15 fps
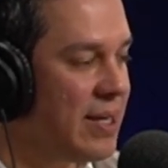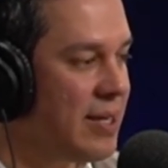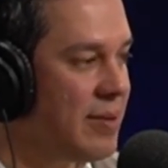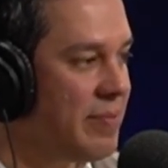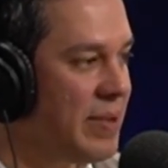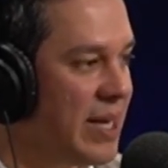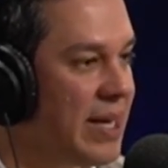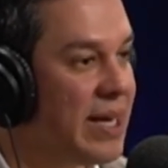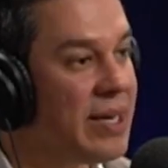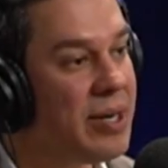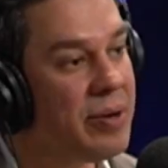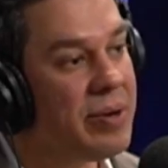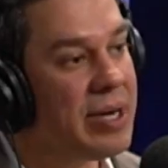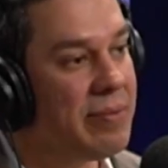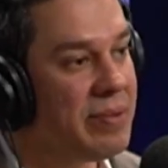And I
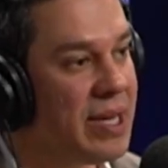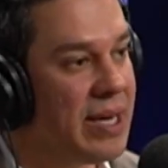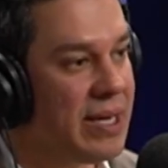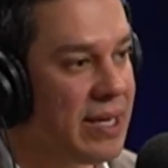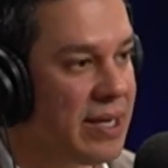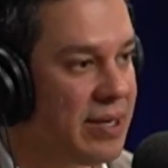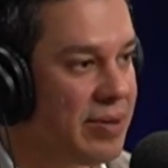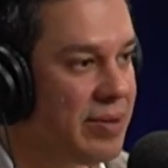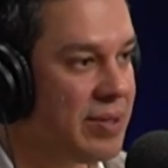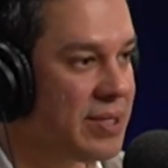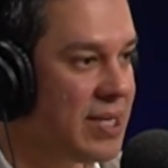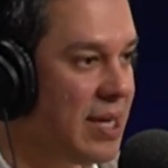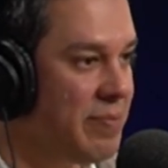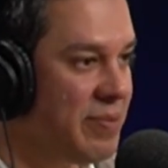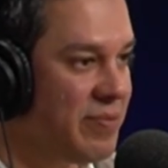know what I'm getting. I know the
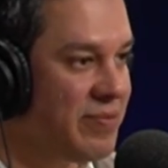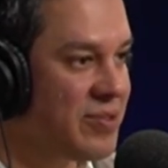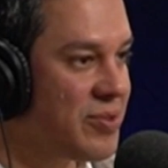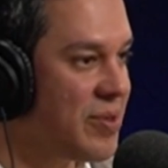type of